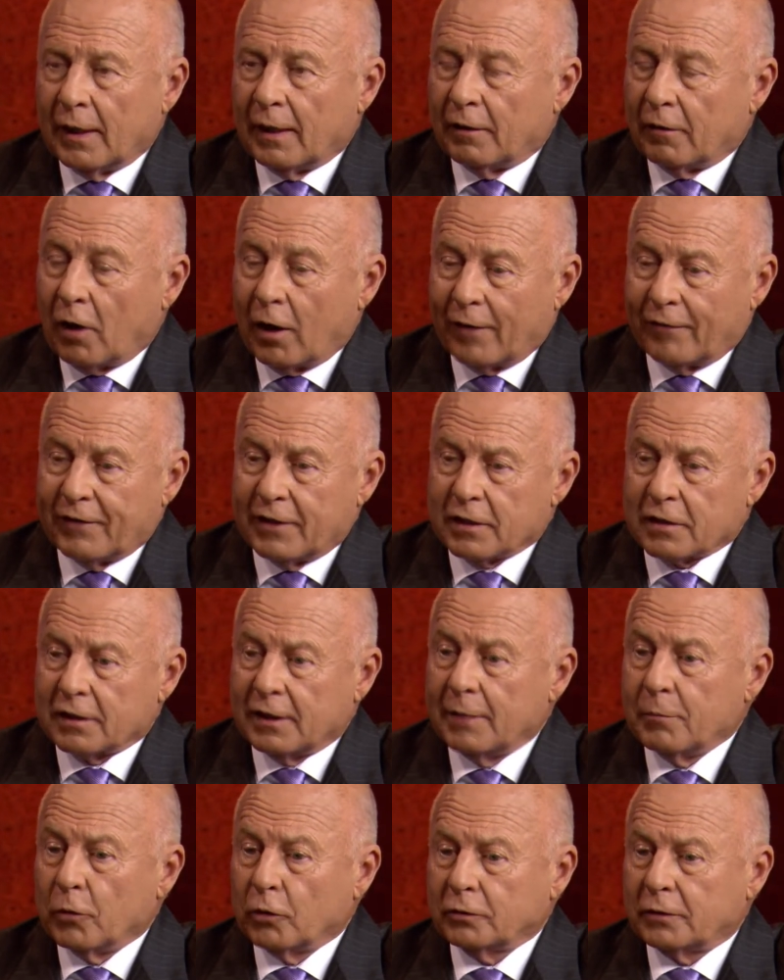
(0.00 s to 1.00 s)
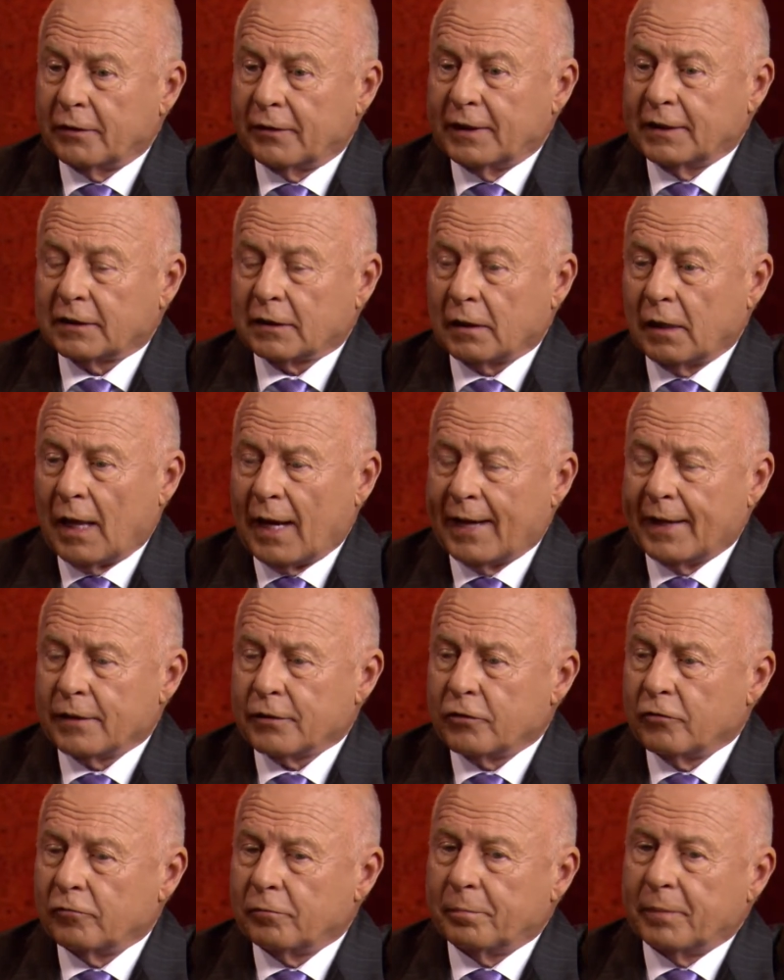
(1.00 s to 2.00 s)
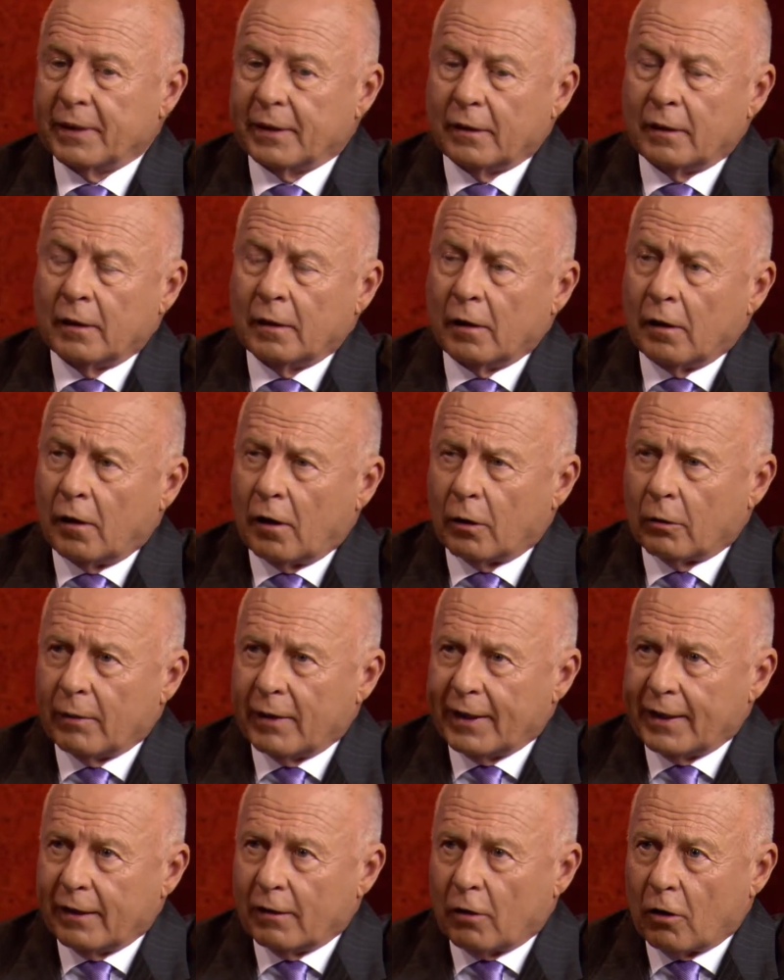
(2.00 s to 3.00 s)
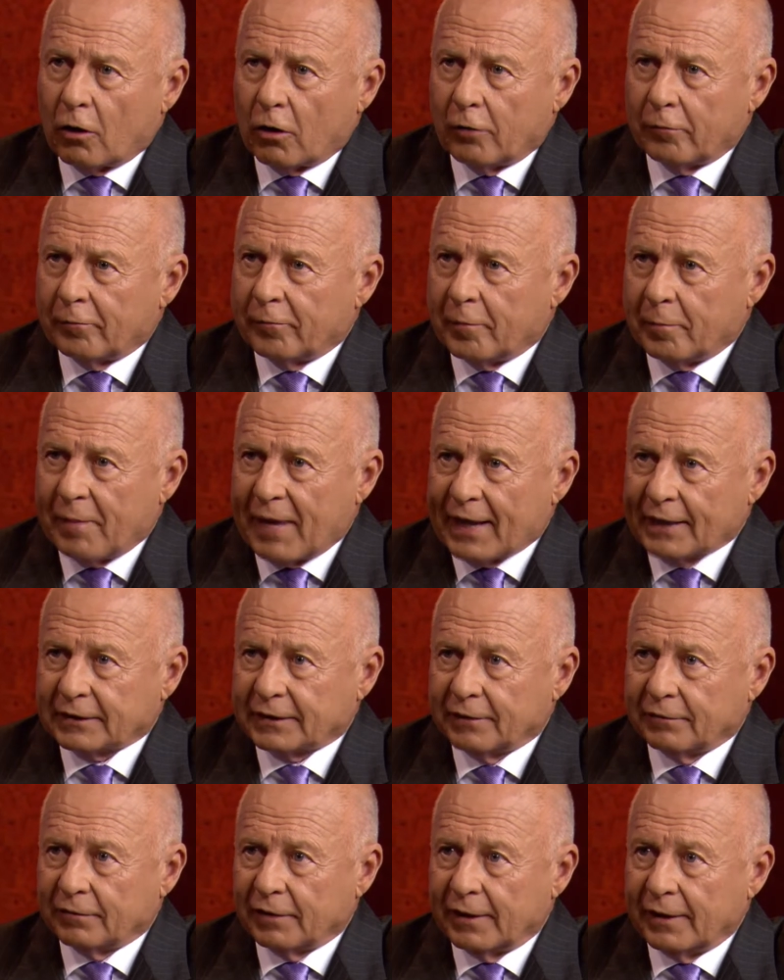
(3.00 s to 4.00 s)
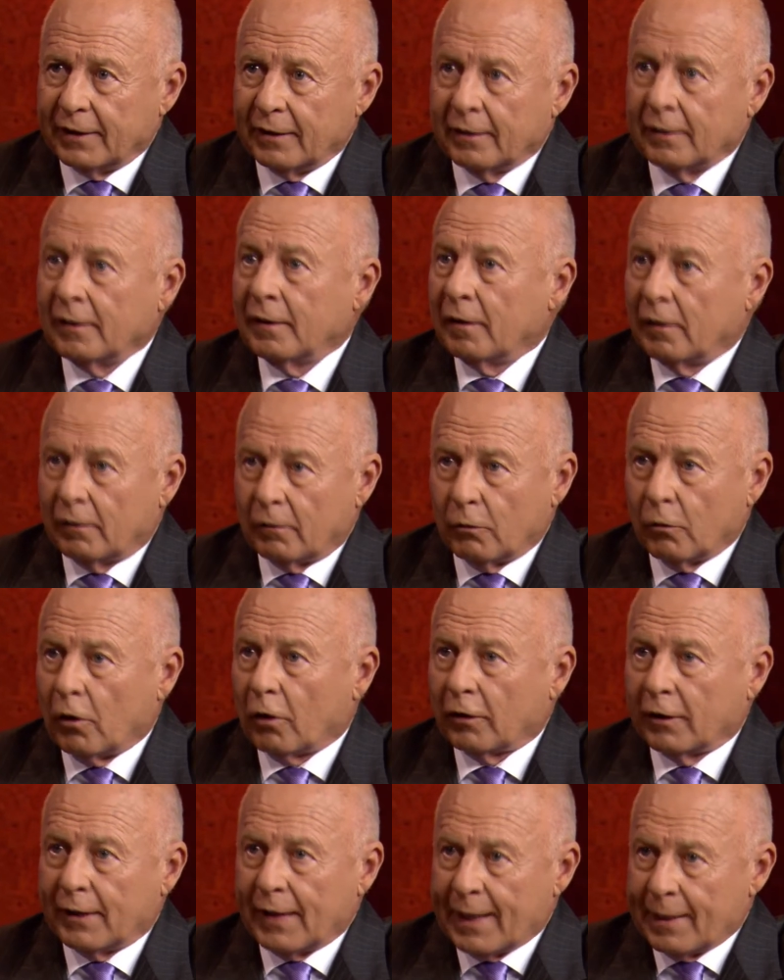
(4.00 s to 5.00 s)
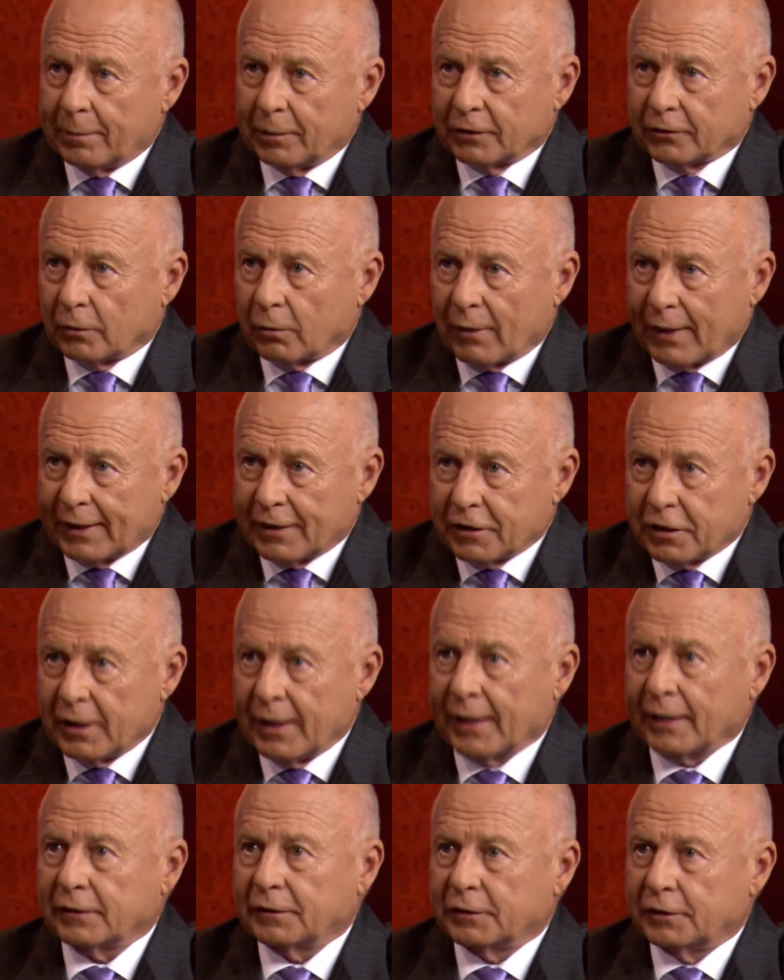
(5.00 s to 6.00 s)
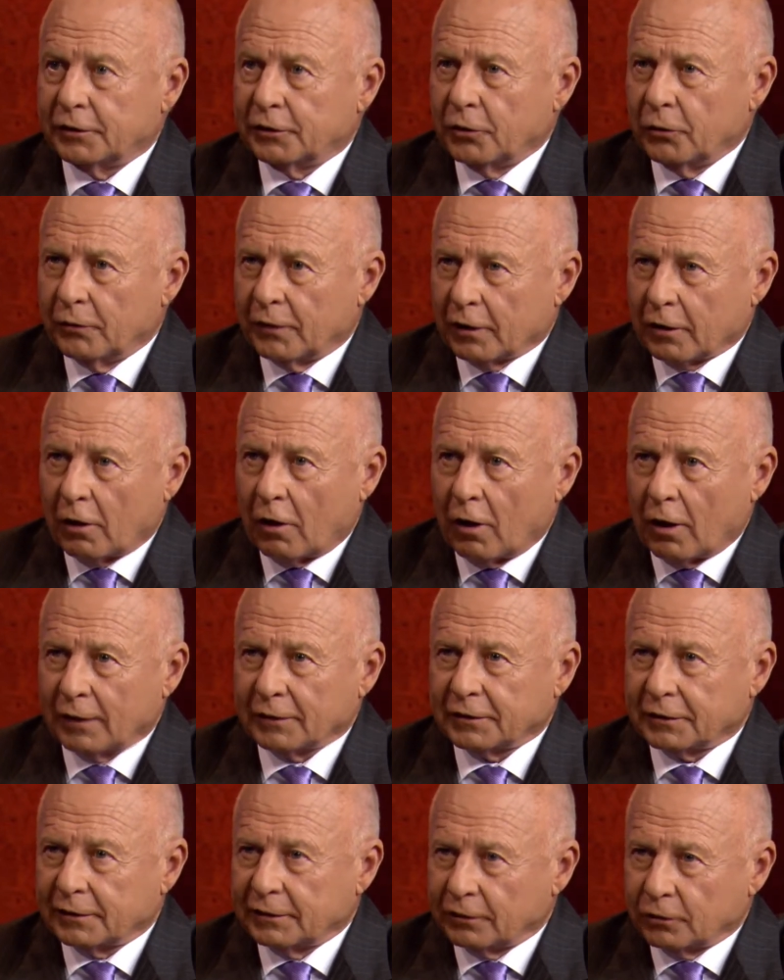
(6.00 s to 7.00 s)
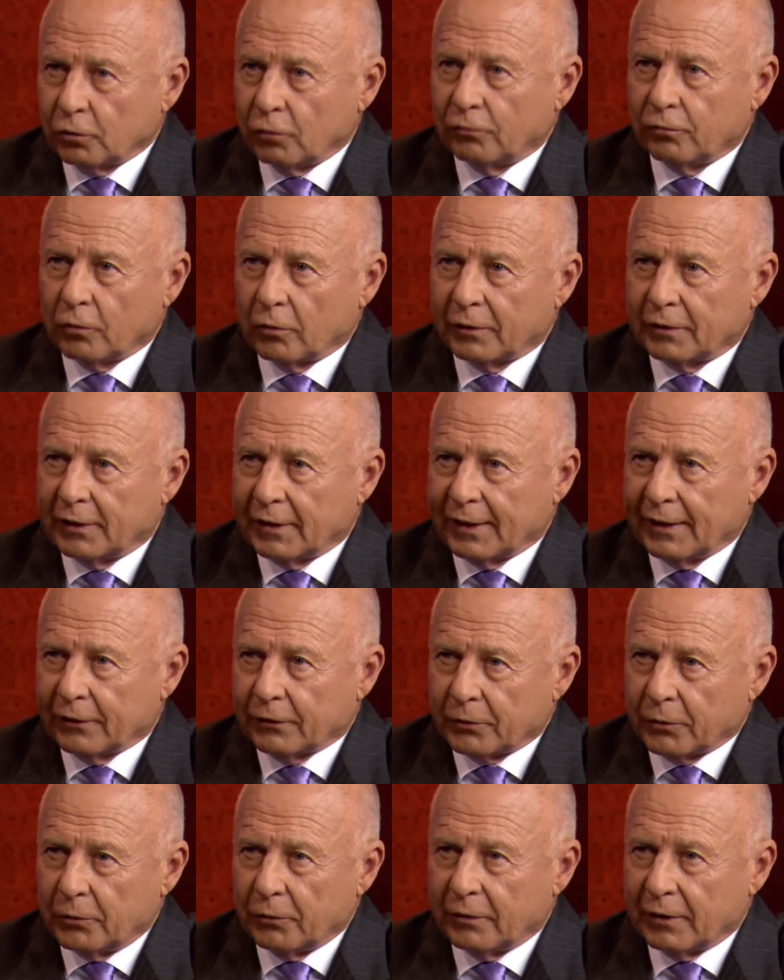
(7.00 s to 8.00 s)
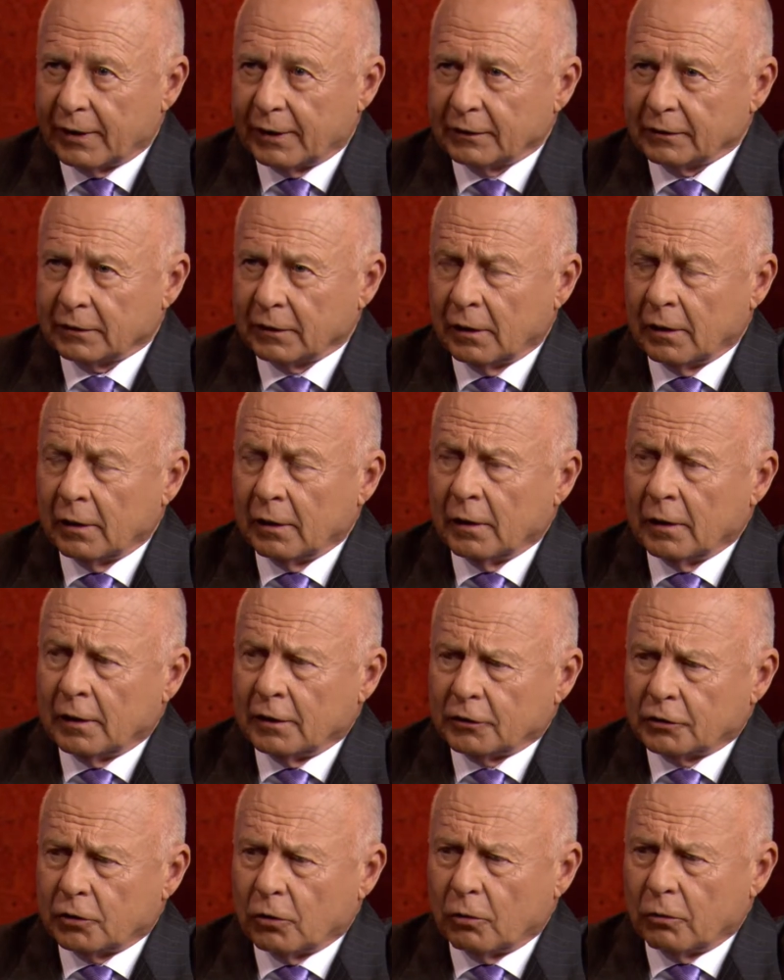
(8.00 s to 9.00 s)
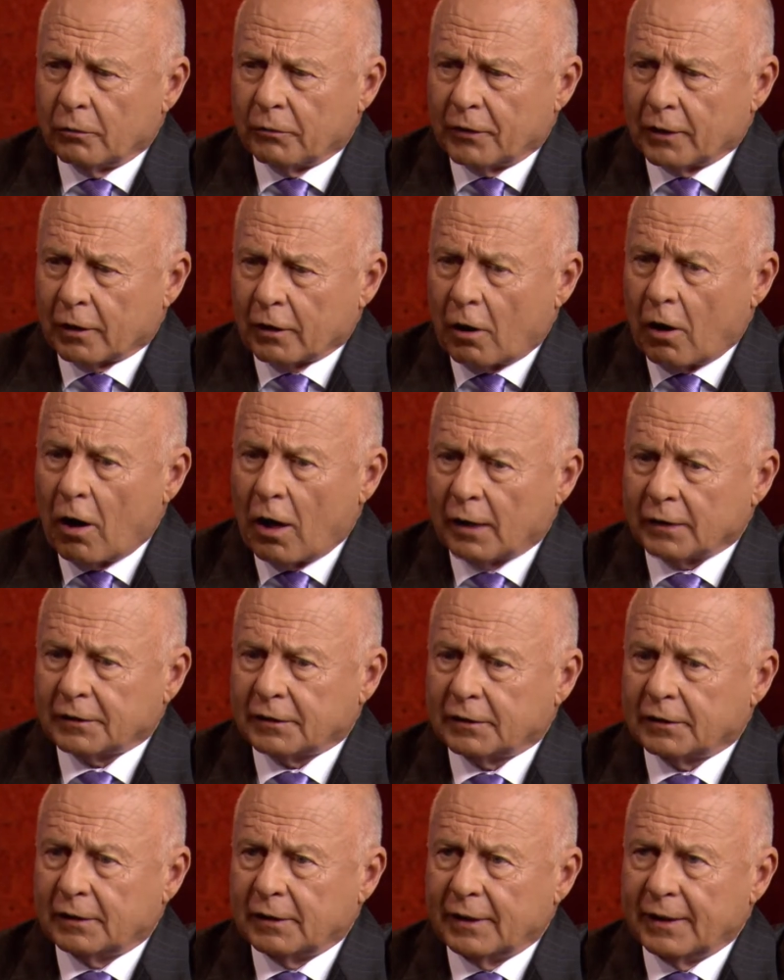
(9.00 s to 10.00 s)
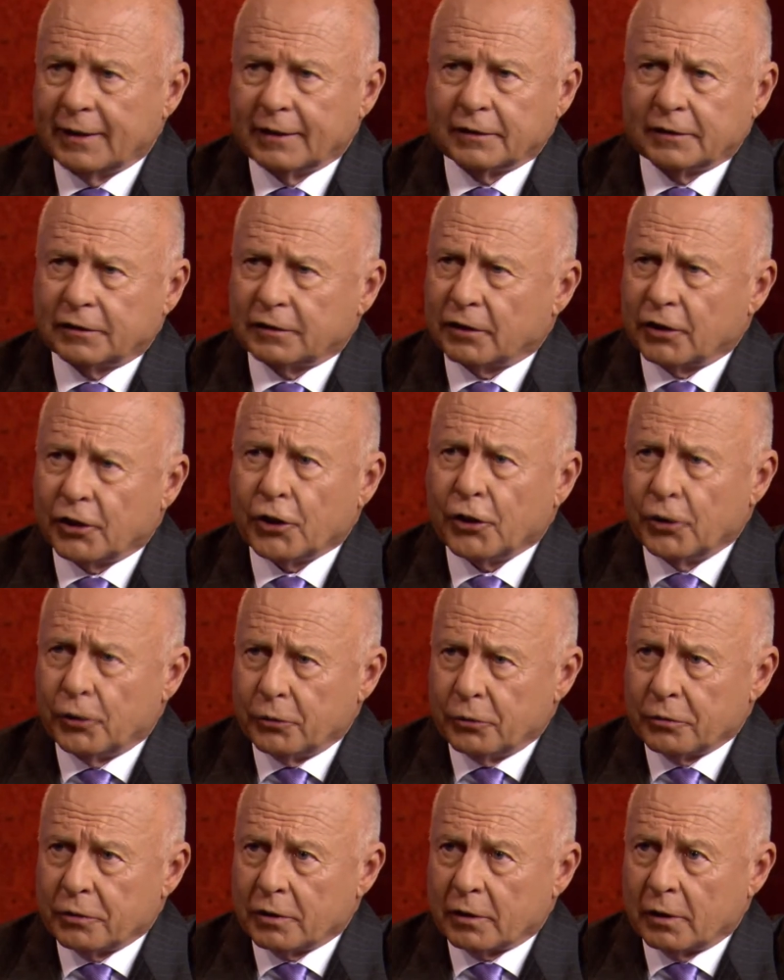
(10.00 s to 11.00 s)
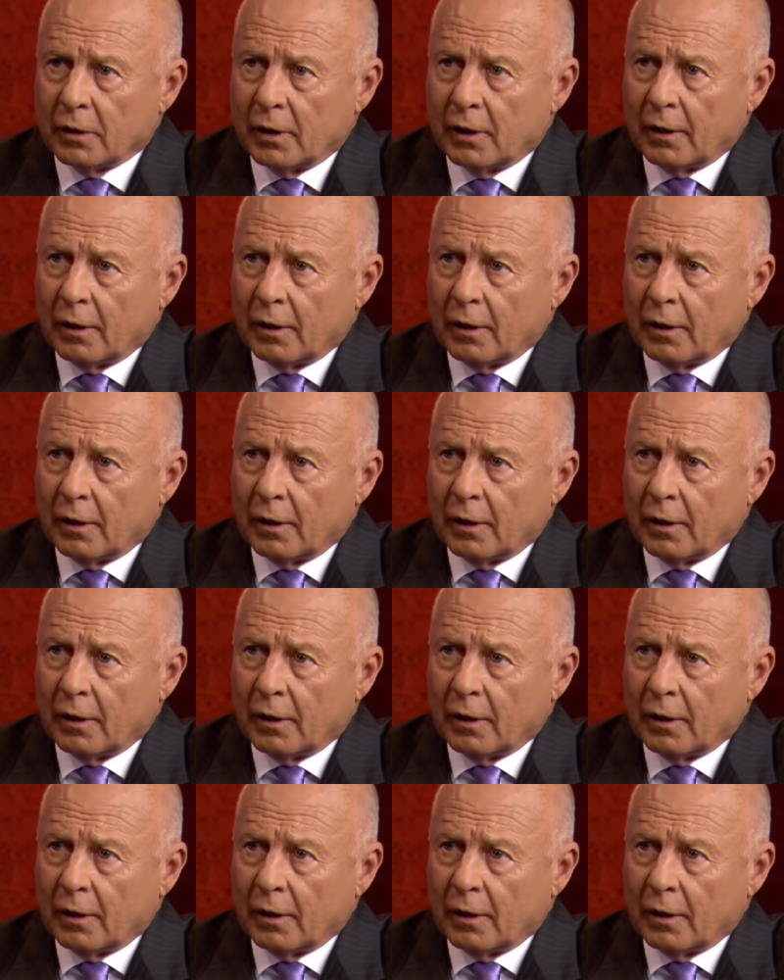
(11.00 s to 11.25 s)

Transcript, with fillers: Uh, obviously, most of these clients who've been already harmed massively aren't able to write checks to do the costs and so forth to get through things. Right. So the cost is huge.